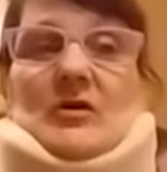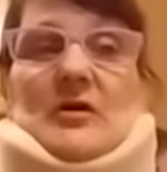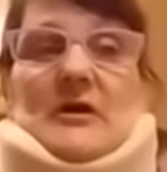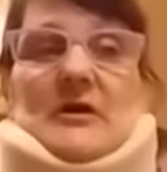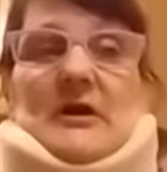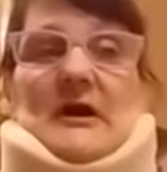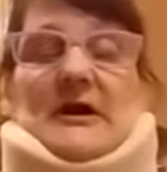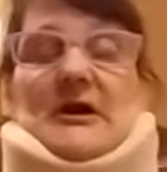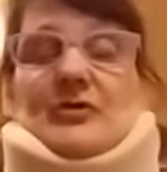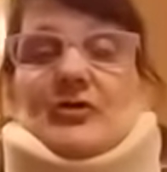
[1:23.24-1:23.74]

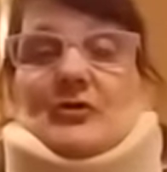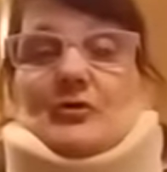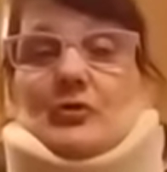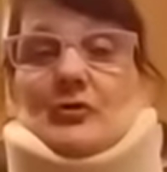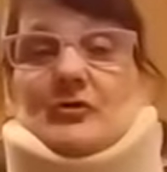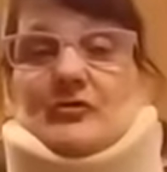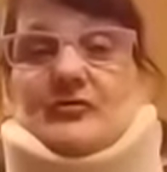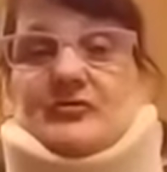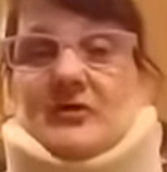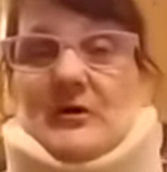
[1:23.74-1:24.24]
And I had the
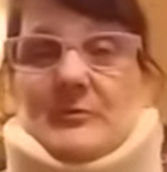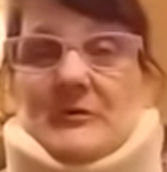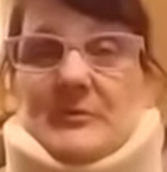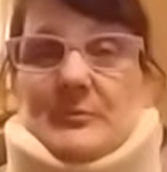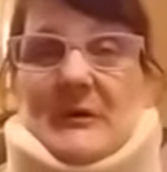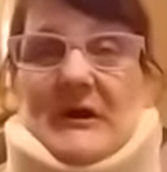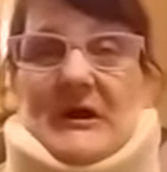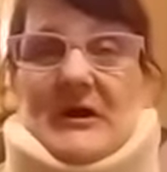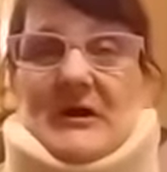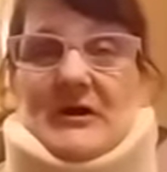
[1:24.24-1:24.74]
worst stomach
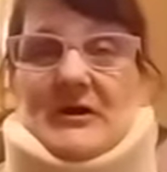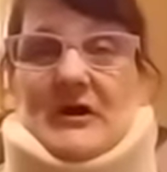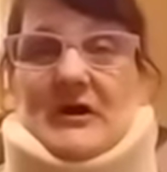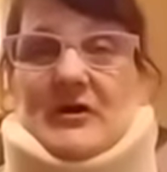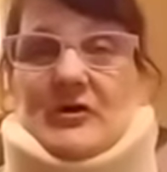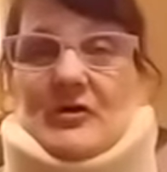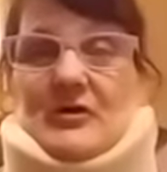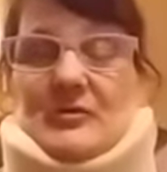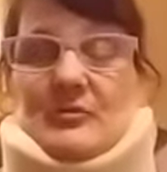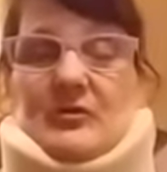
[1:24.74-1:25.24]
pain and I
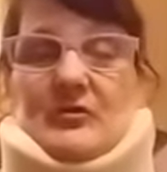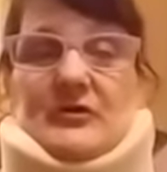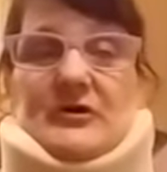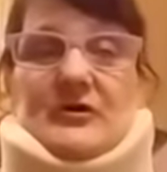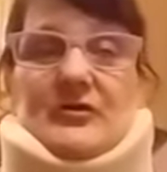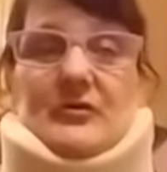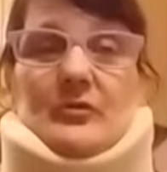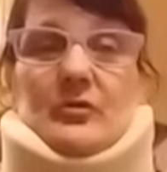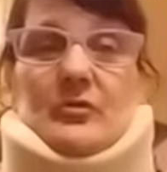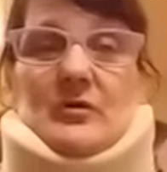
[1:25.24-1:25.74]
couldn't
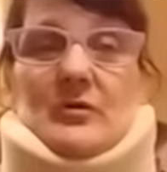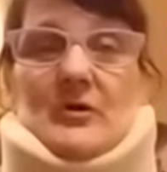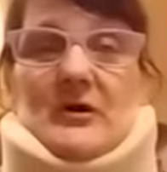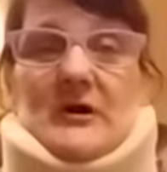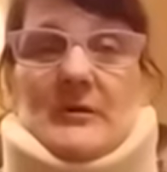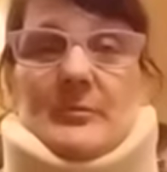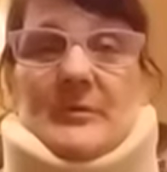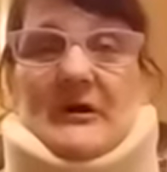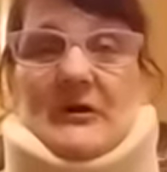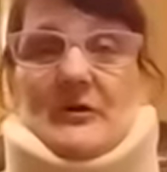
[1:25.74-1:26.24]
breathe. Well,
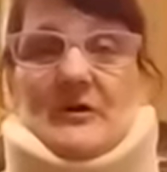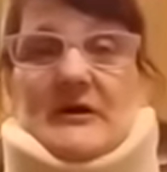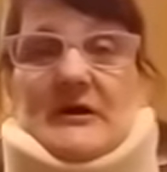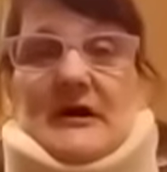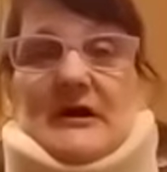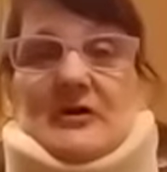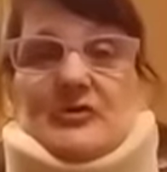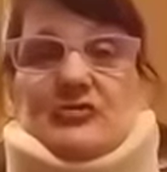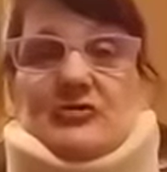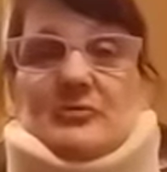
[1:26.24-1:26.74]
apparently
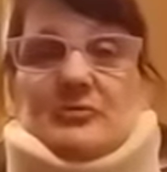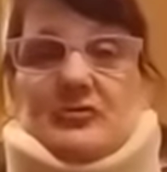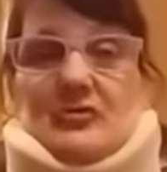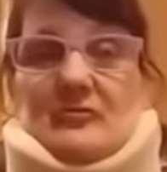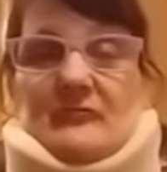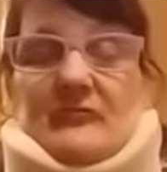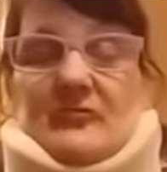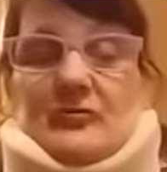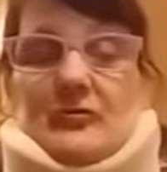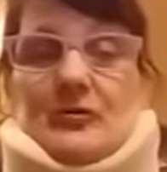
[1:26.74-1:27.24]
I had tripped
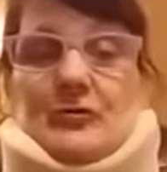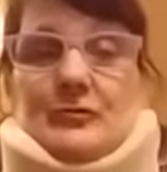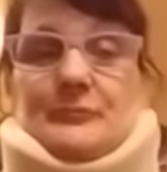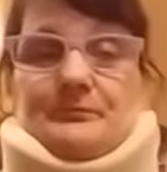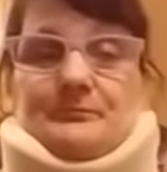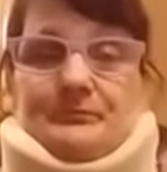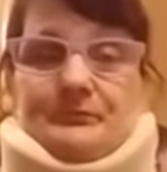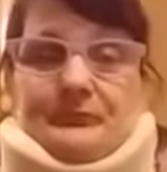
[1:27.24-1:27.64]
over her.